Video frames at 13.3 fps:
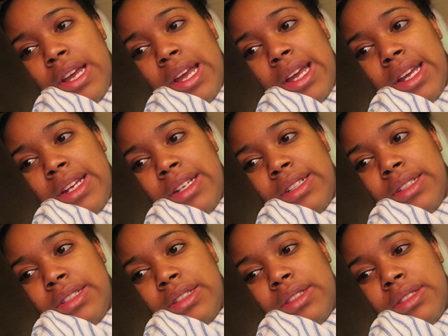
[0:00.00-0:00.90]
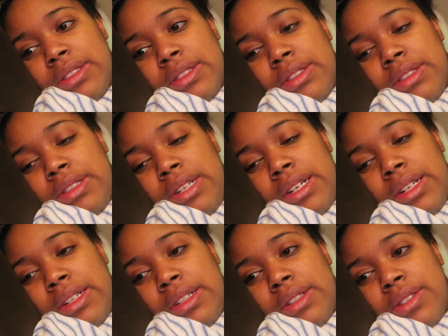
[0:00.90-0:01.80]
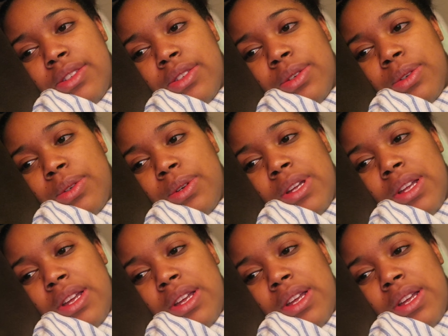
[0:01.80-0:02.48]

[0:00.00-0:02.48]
And yeah, so